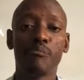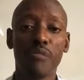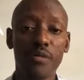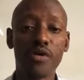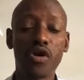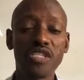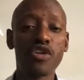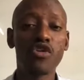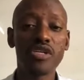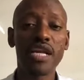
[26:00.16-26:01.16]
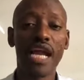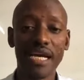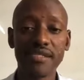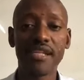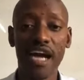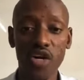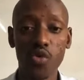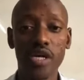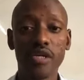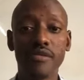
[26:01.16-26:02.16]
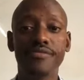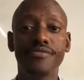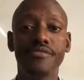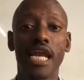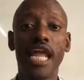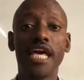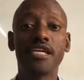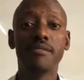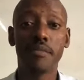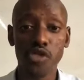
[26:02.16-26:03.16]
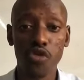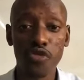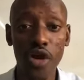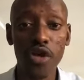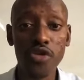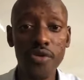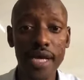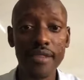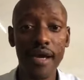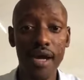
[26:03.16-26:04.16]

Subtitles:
But because I'd not learned the hard way, like most of you are going to learn the